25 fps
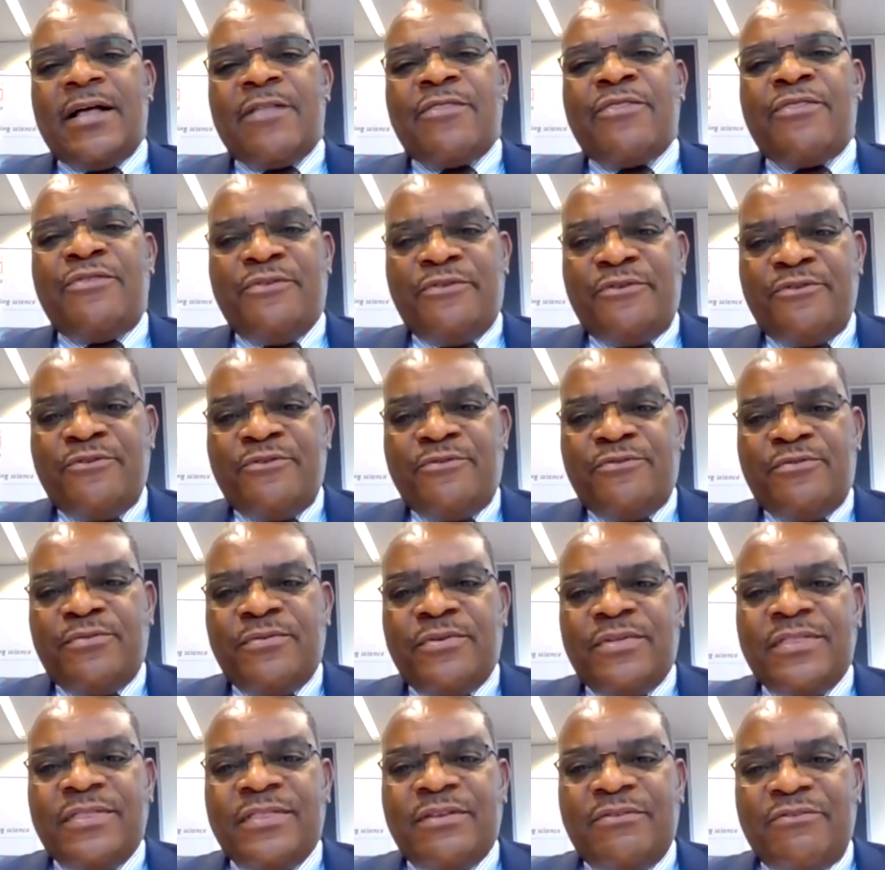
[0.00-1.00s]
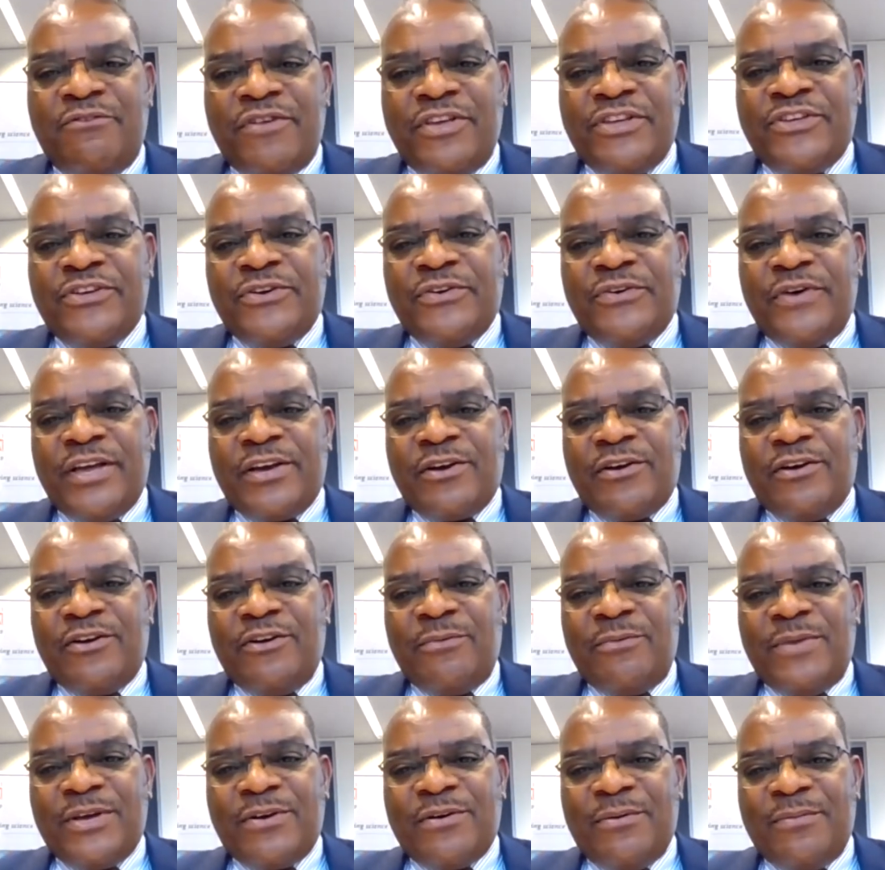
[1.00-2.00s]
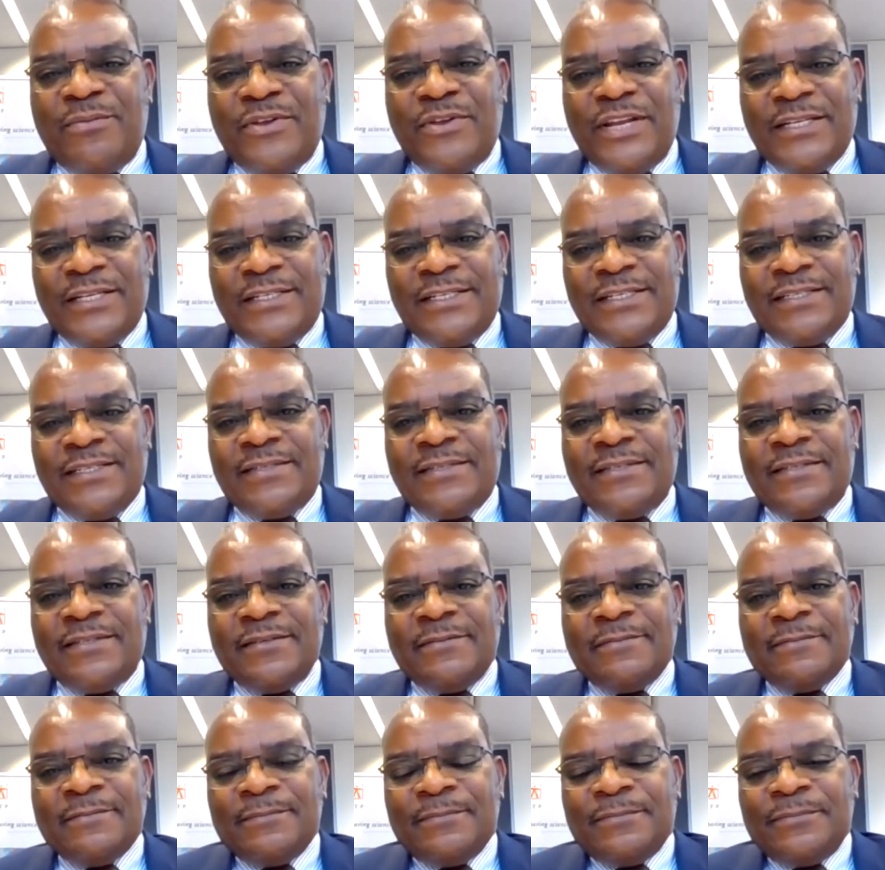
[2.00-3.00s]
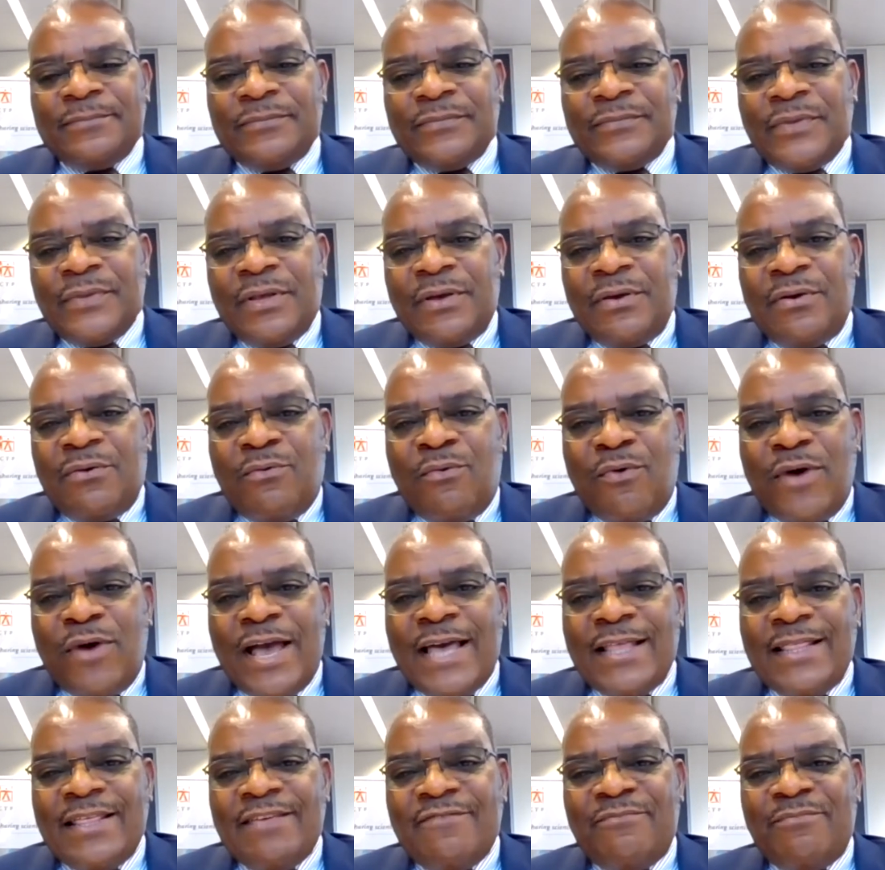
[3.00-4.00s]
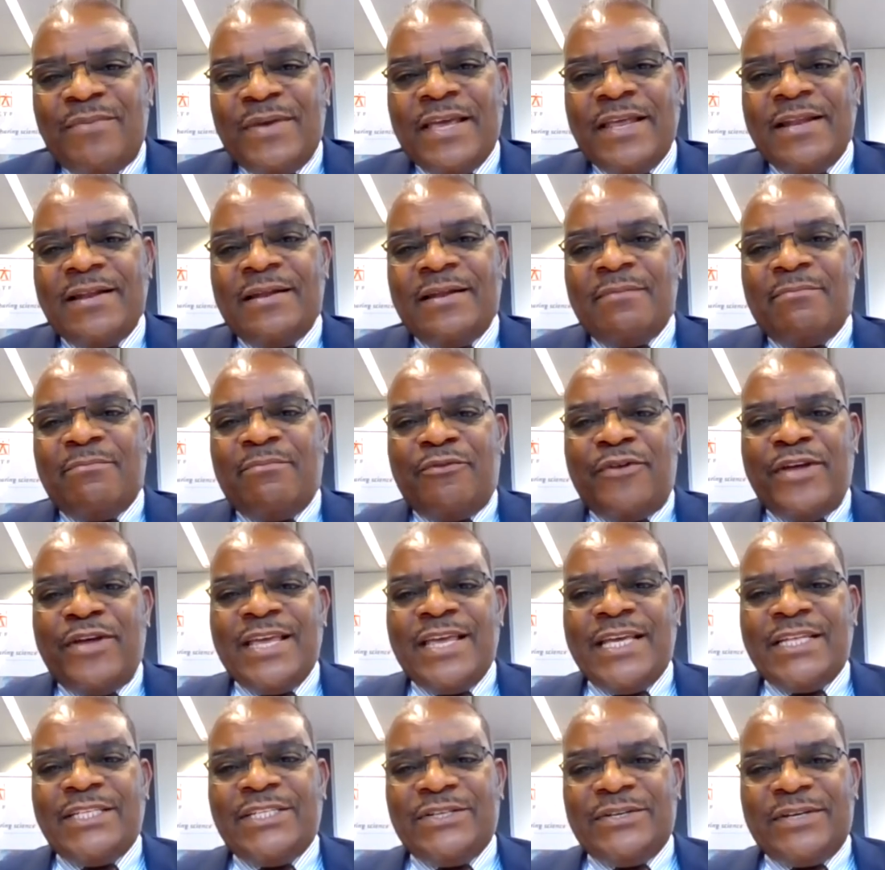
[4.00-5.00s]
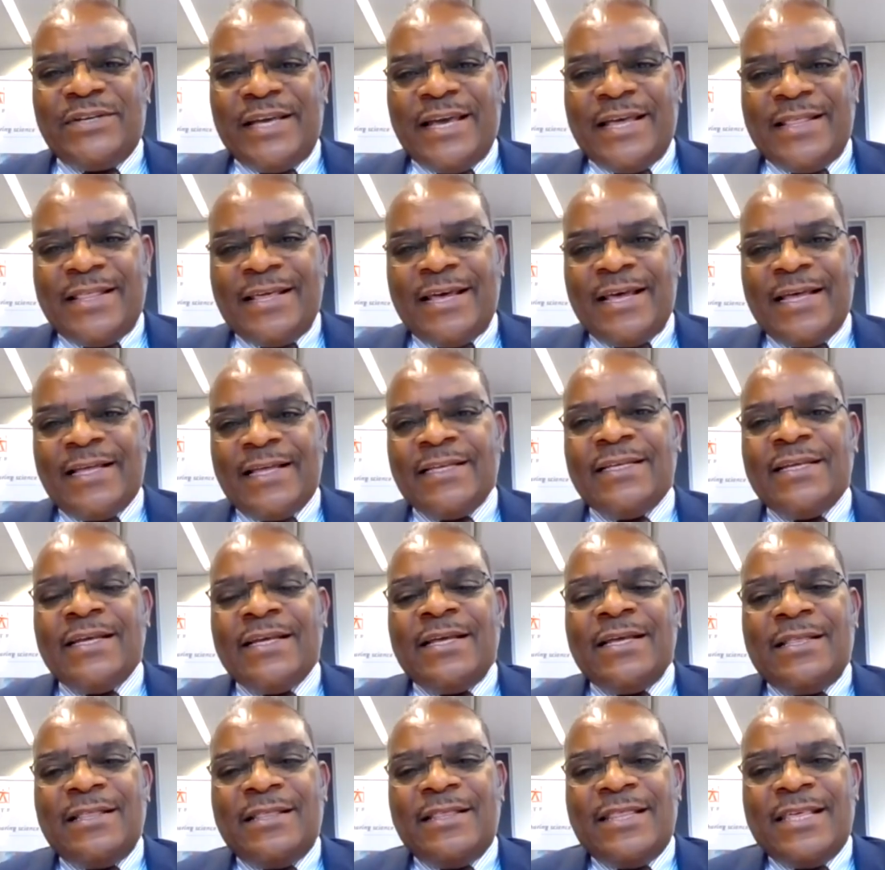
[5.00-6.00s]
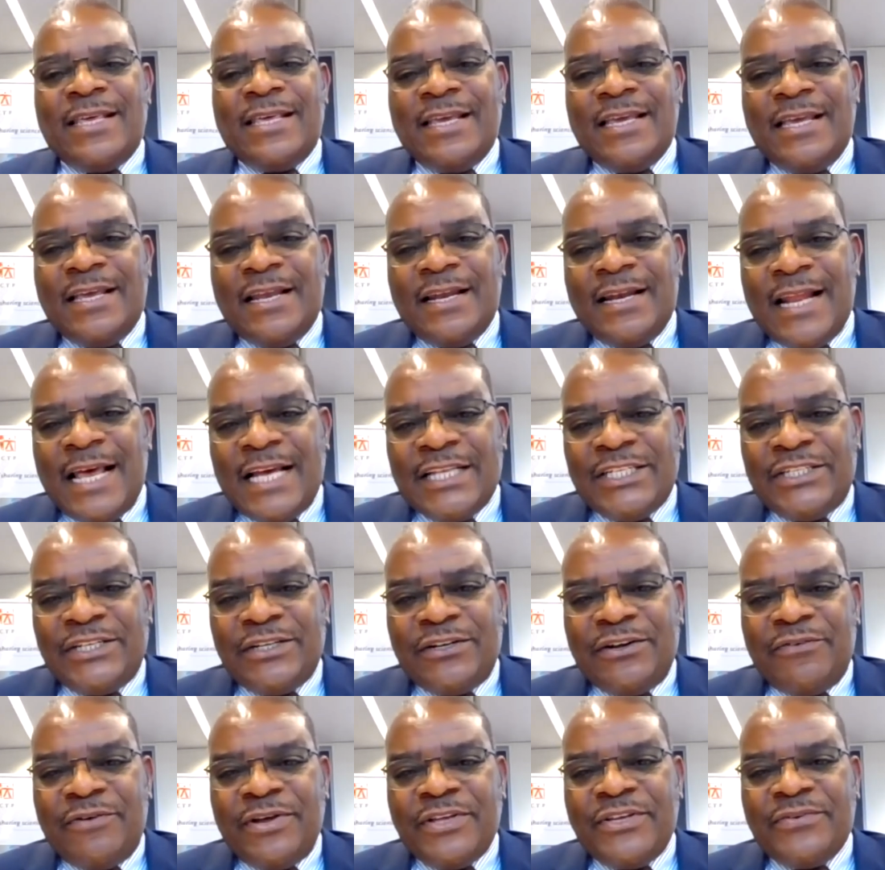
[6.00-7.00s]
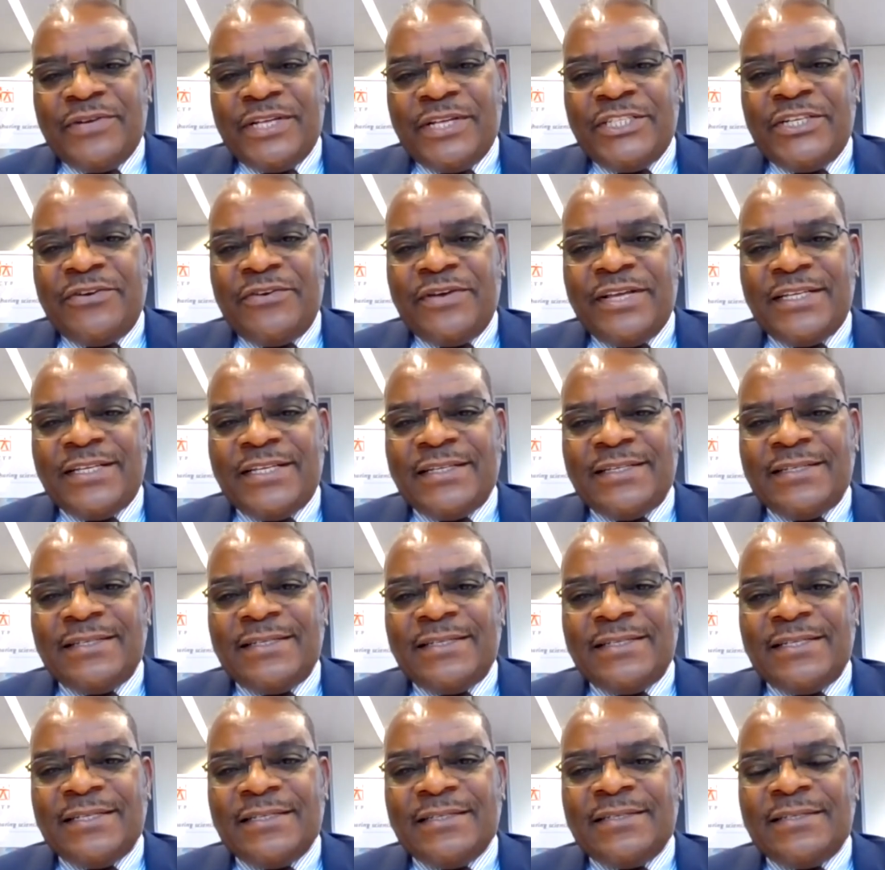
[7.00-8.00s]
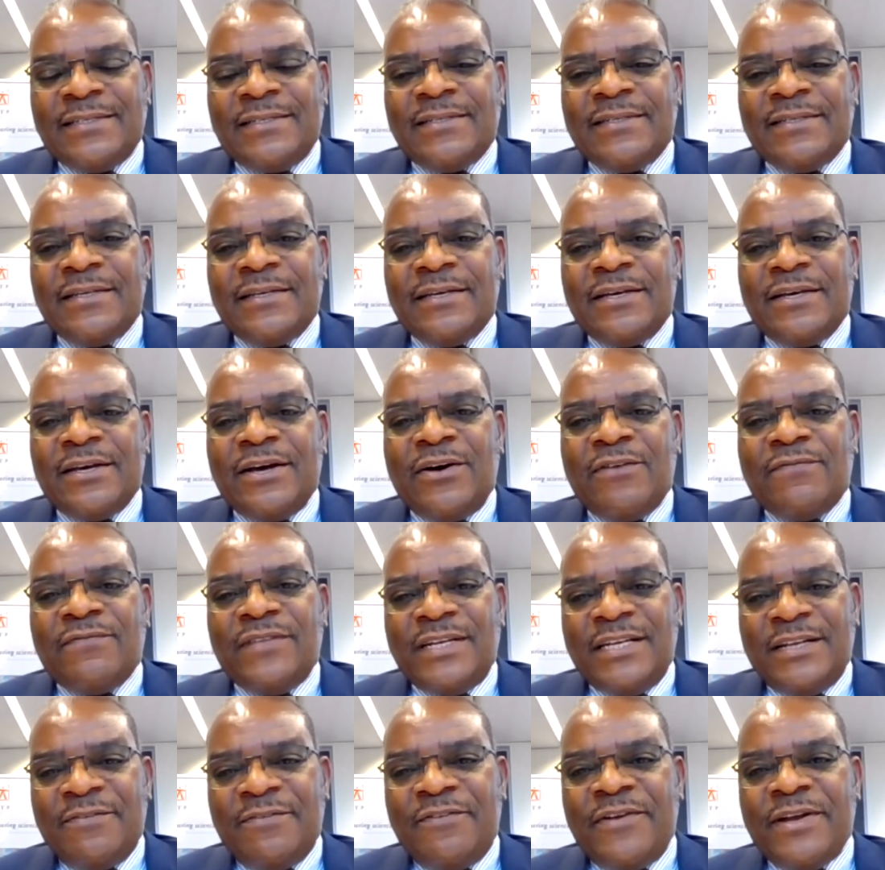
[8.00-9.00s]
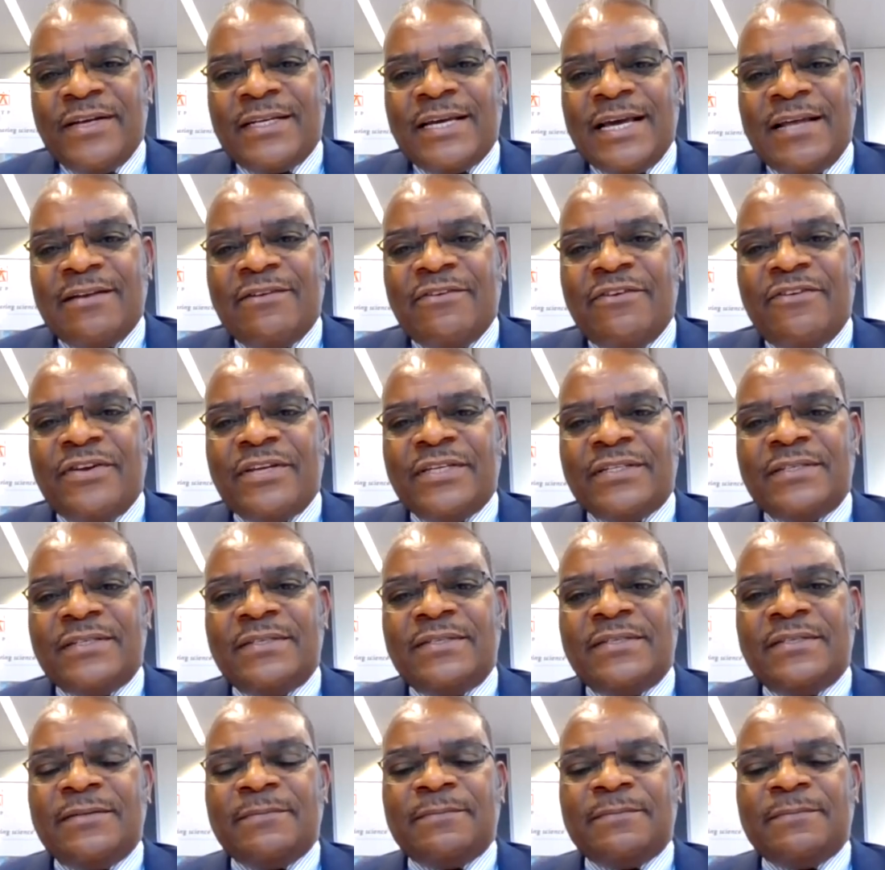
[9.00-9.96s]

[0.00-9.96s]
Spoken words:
through the regional economic communities, where they've been bringing together the national regulatory agencies of the different countries